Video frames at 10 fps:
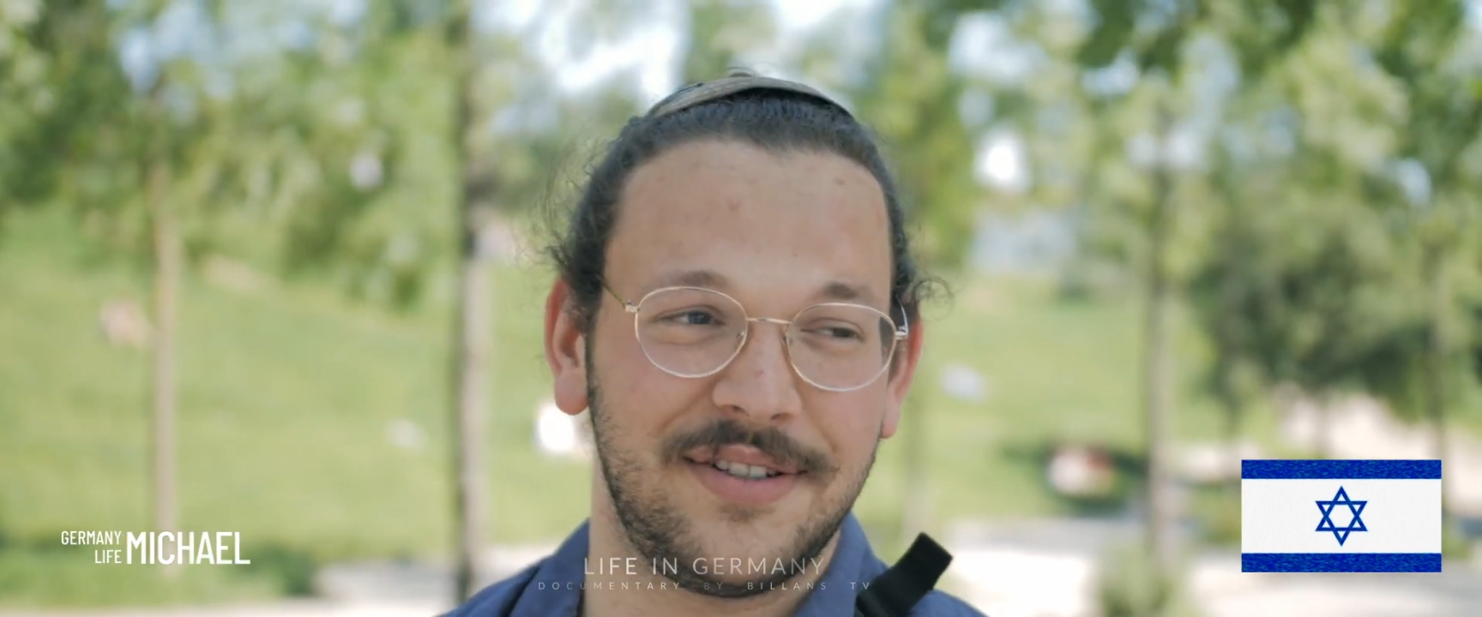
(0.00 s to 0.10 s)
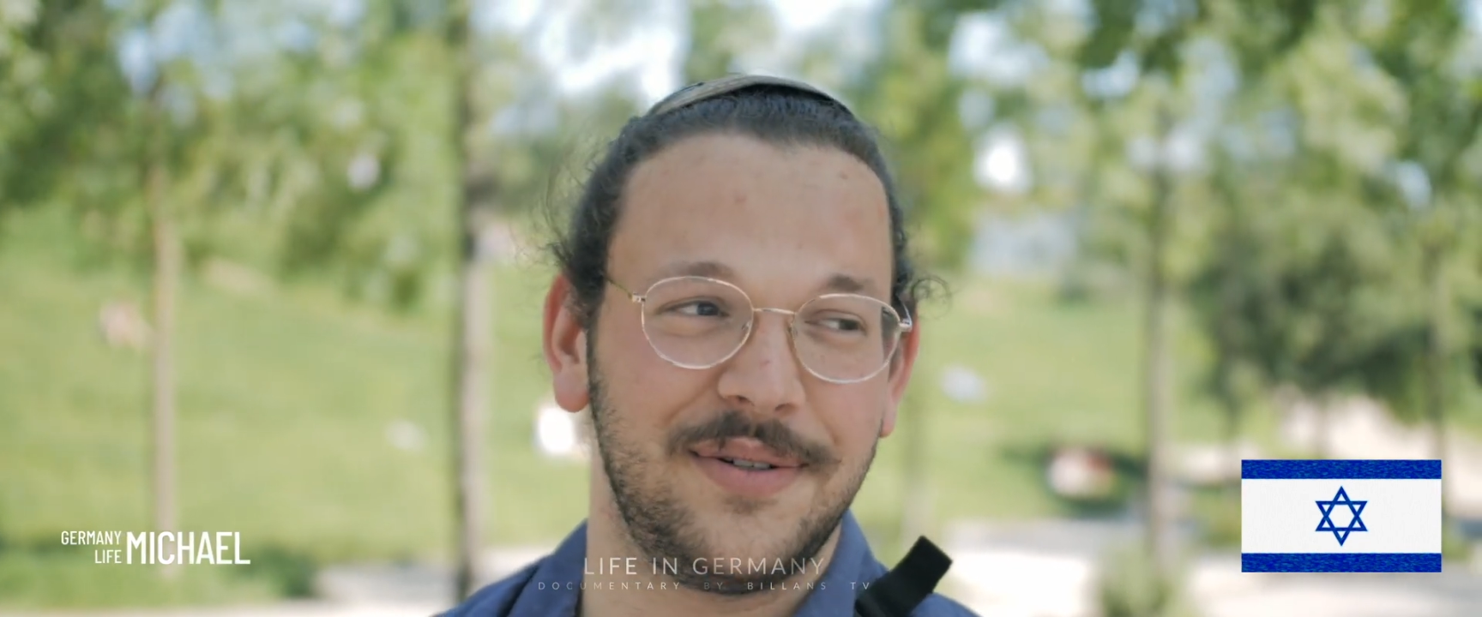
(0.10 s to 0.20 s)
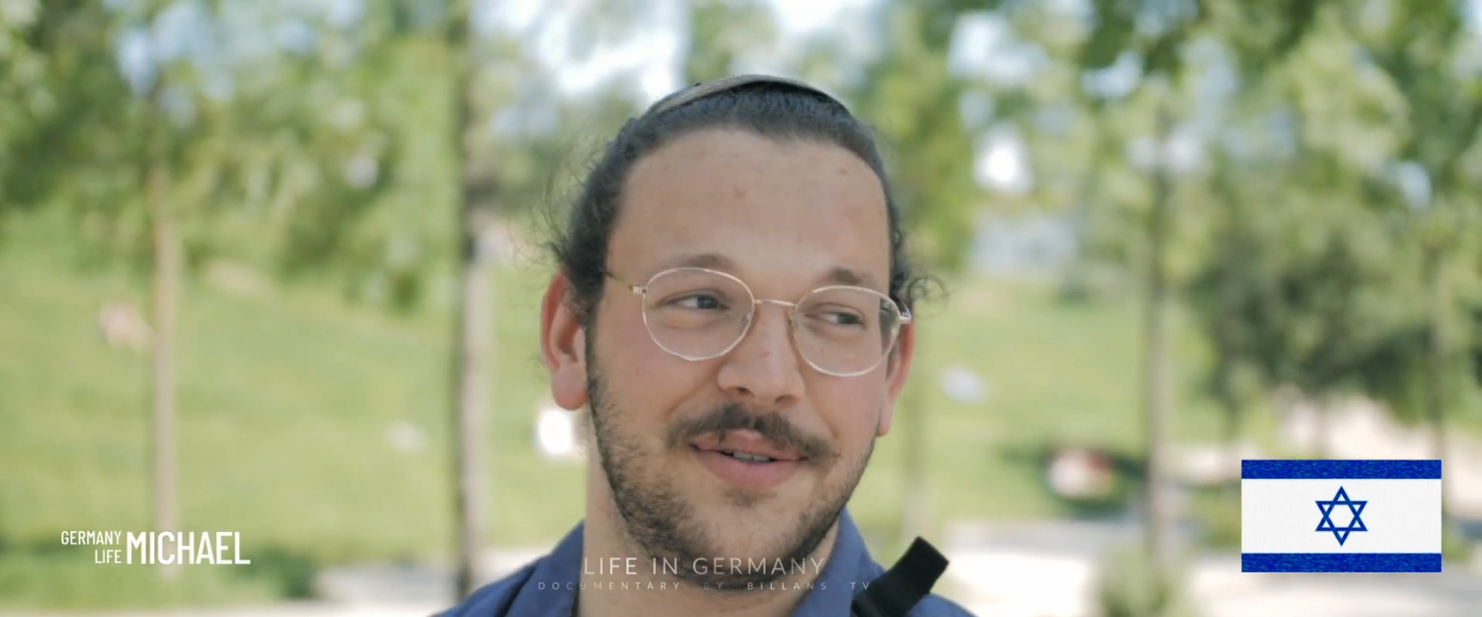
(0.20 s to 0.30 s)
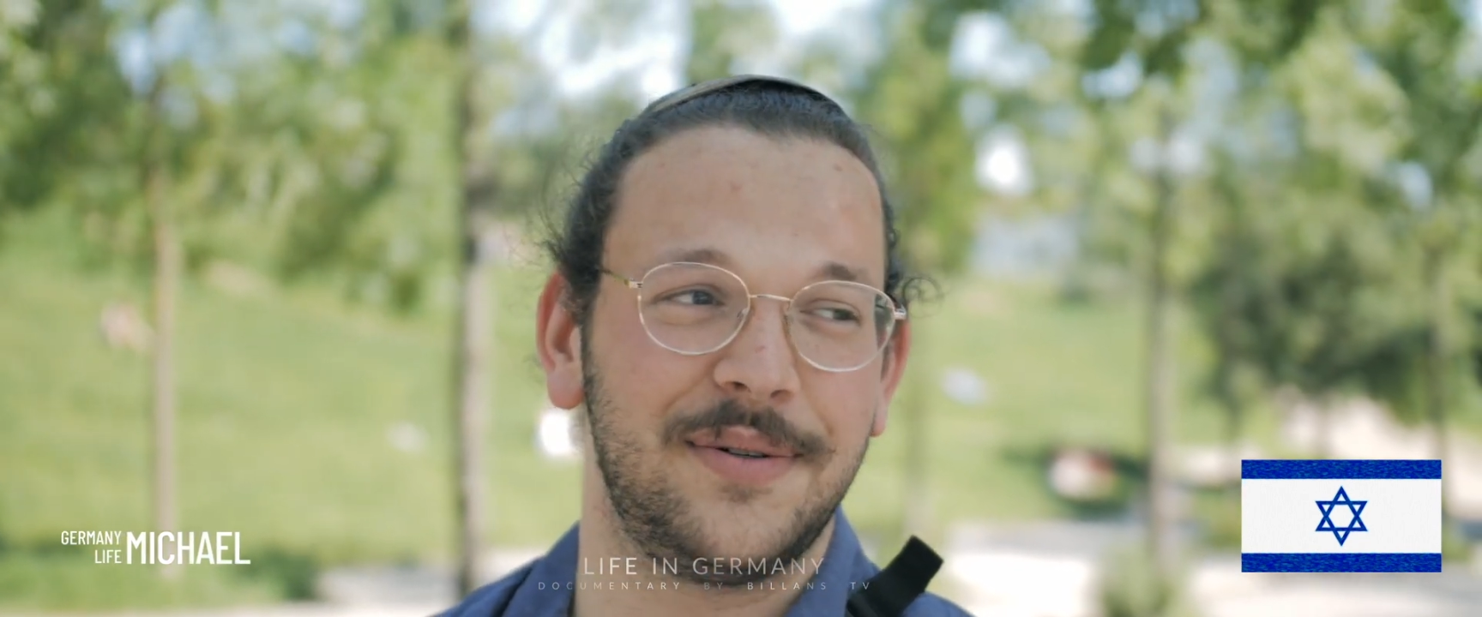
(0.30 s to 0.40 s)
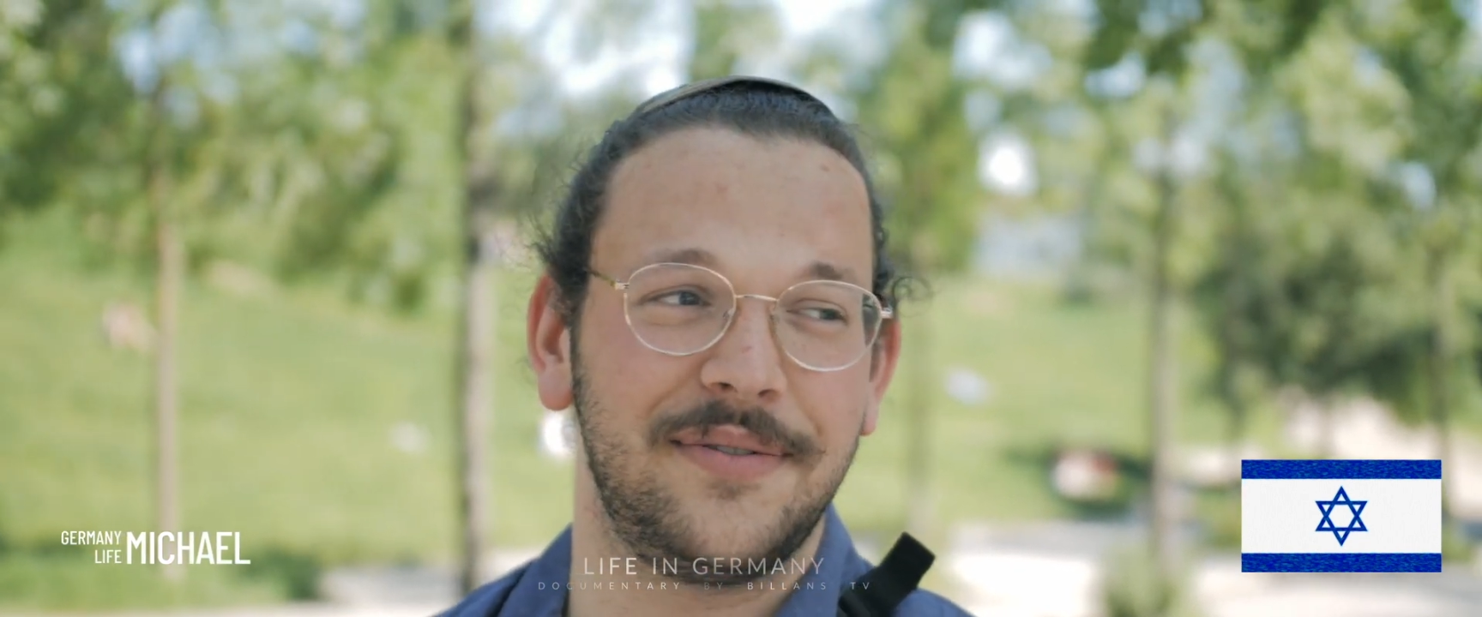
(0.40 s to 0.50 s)

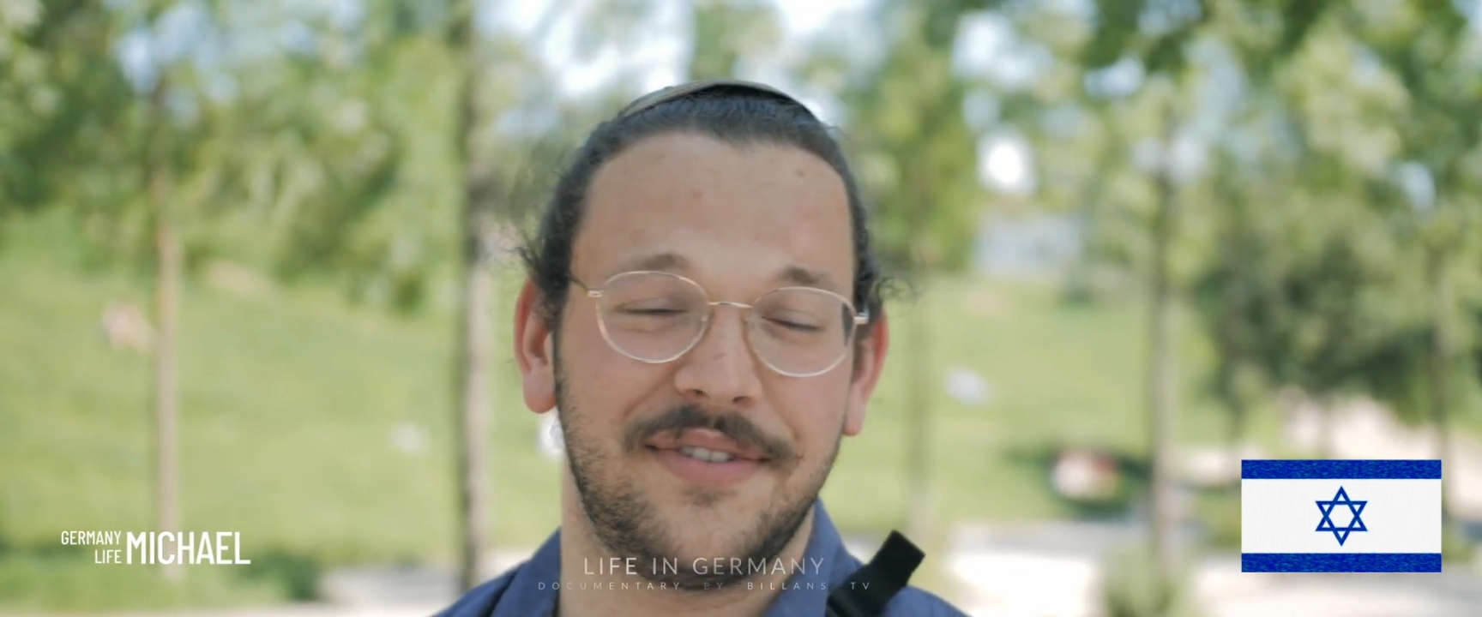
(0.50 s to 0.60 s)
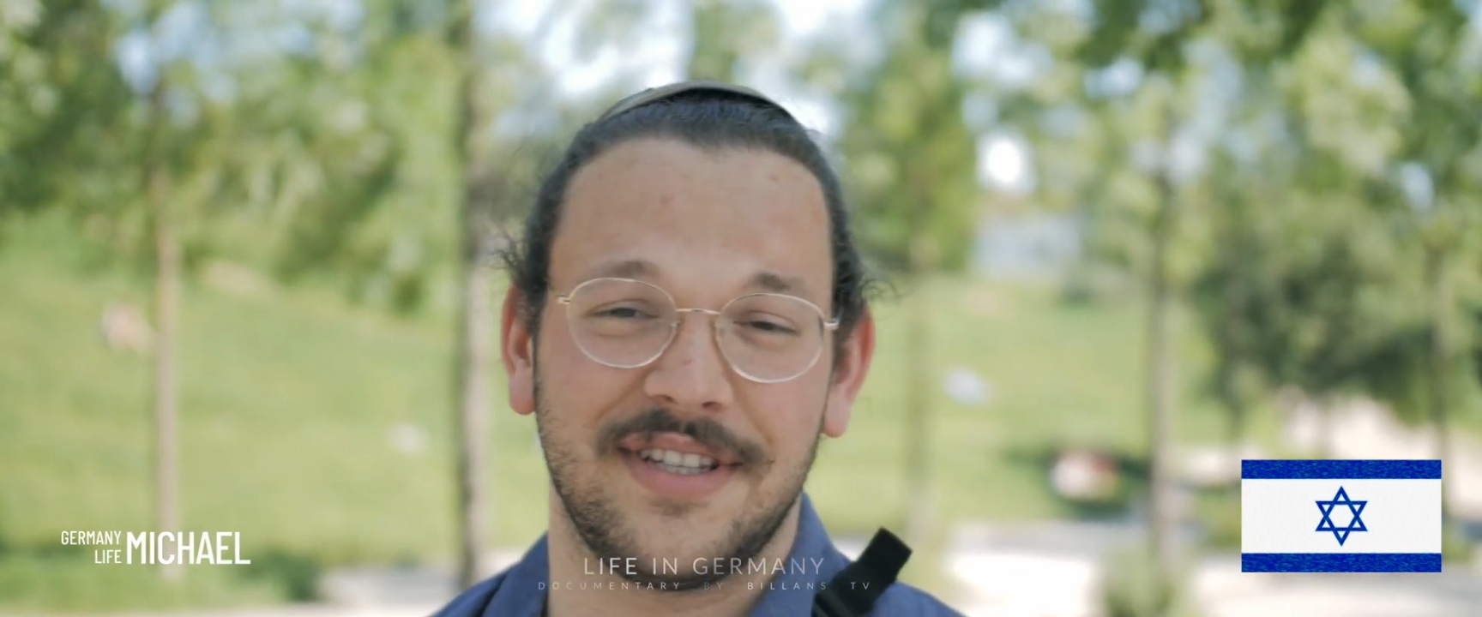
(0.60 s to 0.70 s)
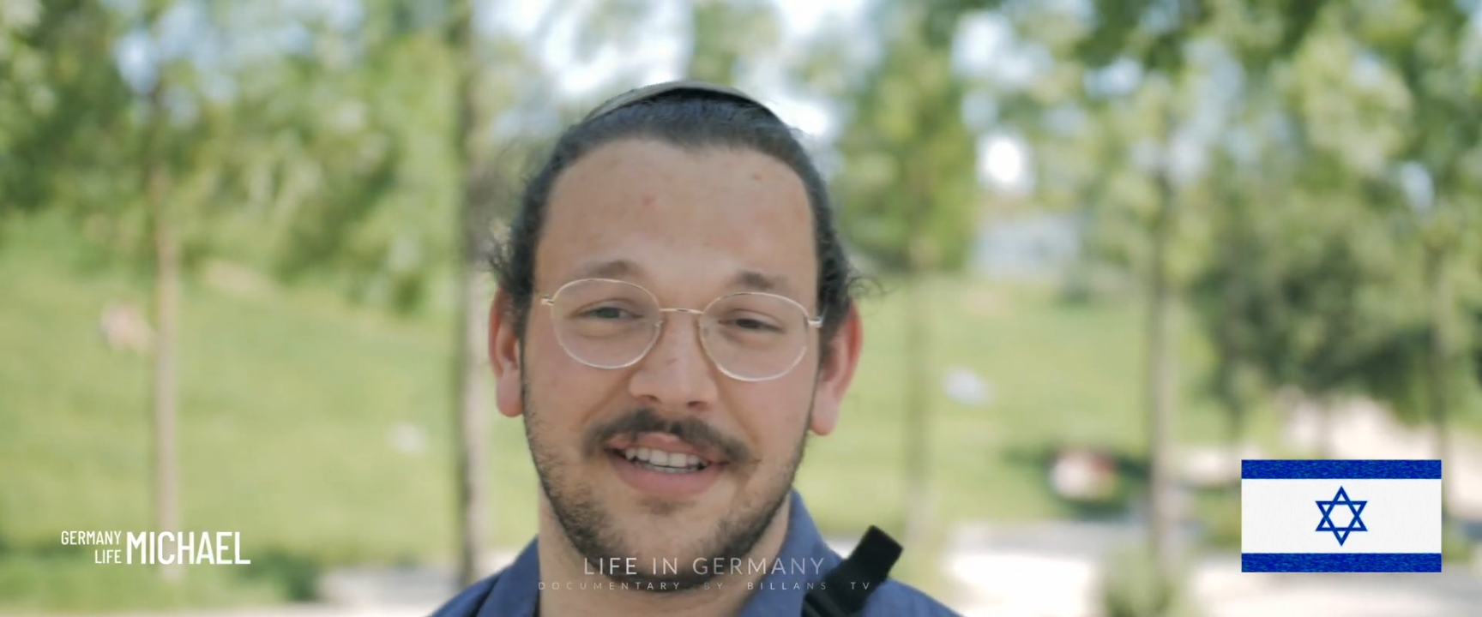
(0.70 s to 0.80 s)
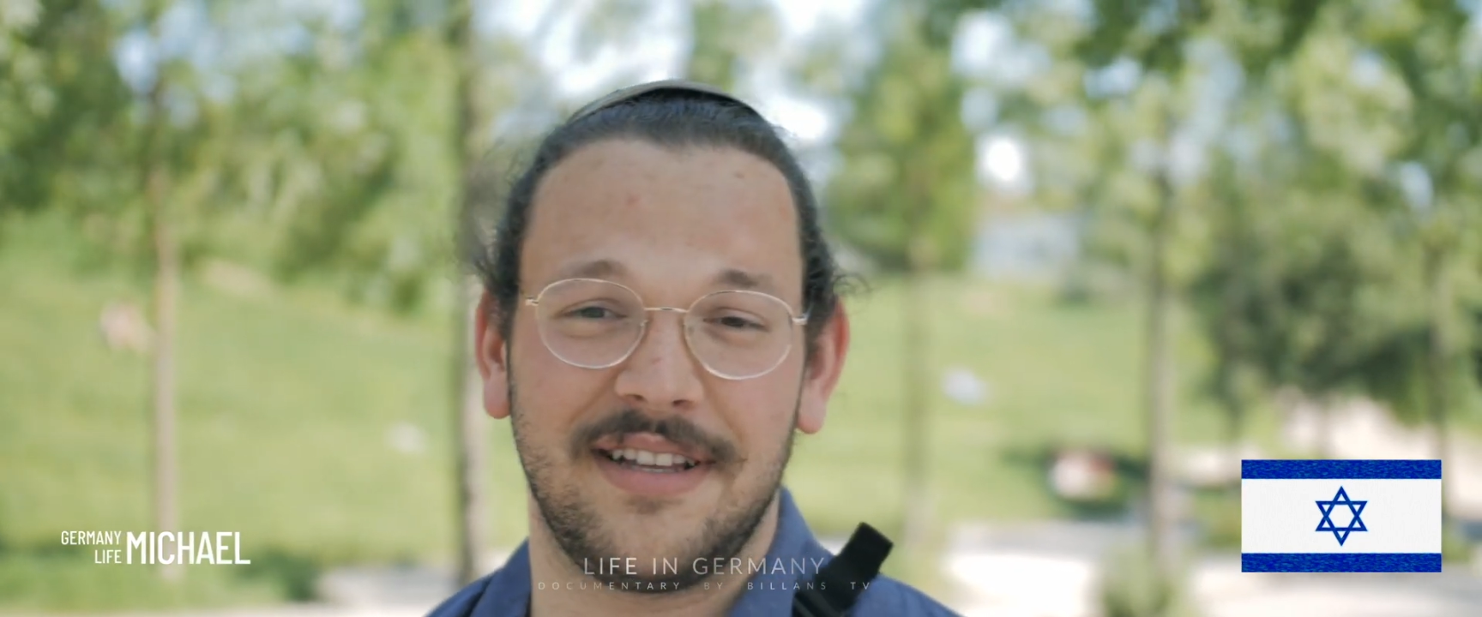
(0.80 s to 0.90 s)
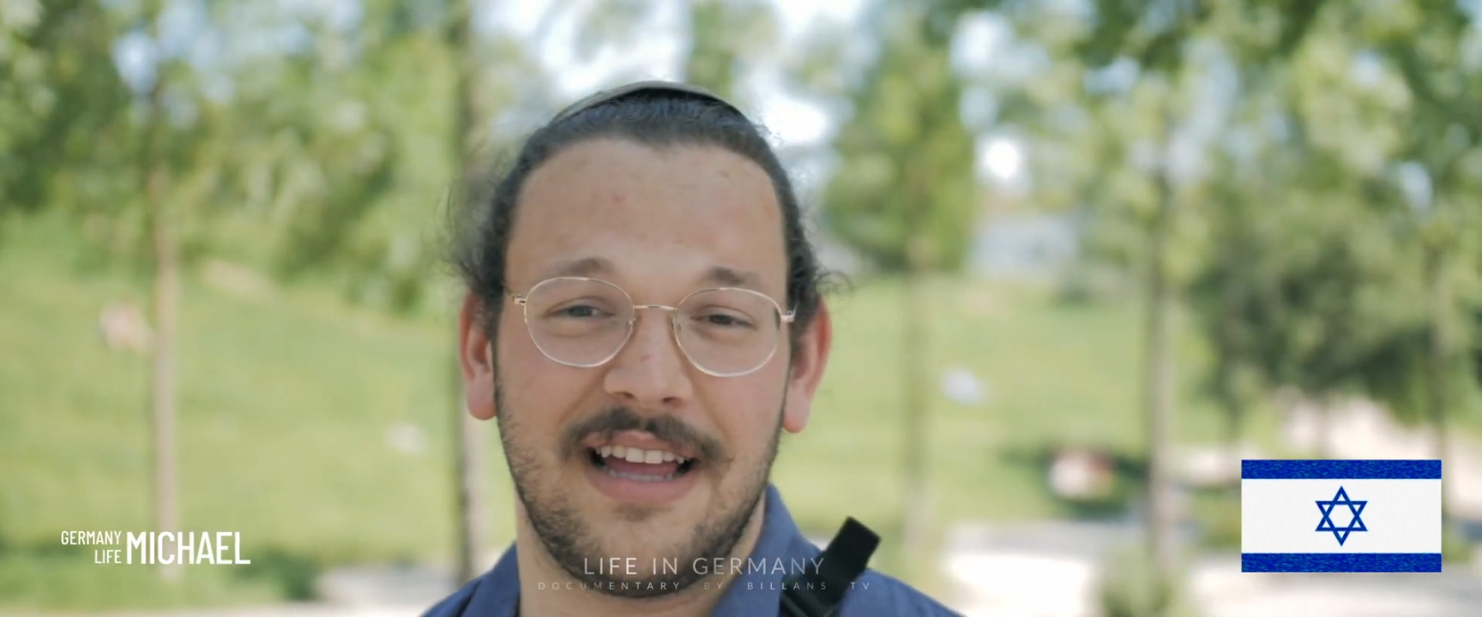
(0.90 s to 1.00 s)
to visit